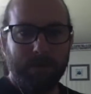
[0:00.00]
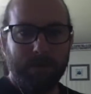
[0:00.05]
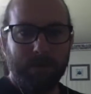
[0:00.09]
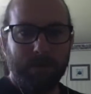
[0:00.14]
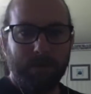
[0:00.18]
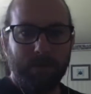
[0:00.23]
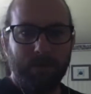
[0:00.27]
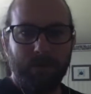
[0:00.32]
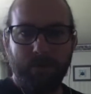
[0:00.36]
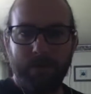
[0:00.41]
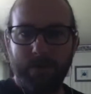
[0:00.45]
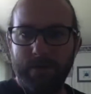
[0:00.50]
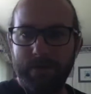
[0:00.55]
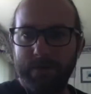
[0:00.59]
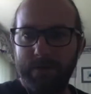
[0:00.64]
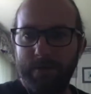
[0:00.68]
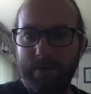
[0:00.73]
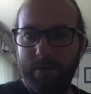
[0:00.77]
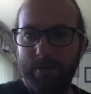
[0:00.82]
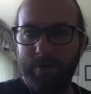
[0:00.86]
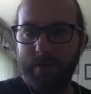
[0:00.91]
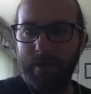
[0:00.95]
Who can
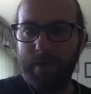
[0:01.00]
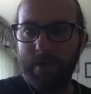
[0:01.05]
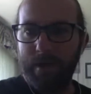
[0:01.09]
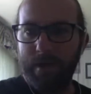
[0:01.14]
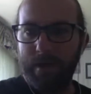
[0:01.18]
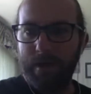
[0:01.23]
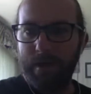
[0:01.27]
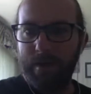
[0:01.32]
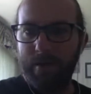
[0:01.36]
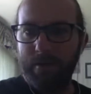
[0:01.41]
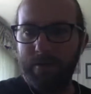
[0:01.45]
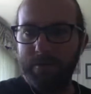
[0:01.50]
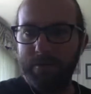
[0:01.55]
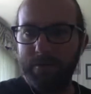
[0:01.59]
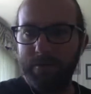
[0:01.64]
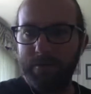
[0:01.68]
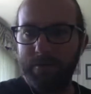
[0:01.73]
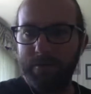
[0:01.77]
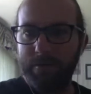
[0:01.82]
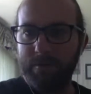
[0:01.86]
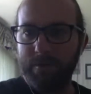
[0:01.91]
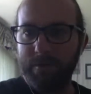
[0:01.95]
tell me how
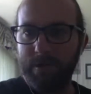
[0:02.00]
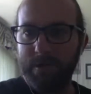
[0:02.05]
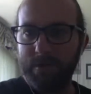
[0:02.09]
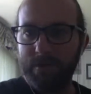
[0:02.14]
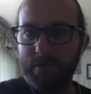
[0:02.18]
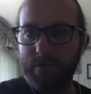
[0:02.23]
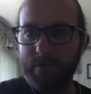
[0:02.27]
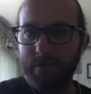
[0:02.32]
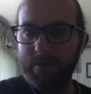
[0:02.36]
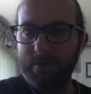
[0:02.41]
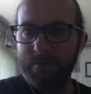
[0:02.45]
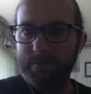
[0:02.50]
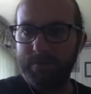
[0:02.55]
to... Hey, Josh.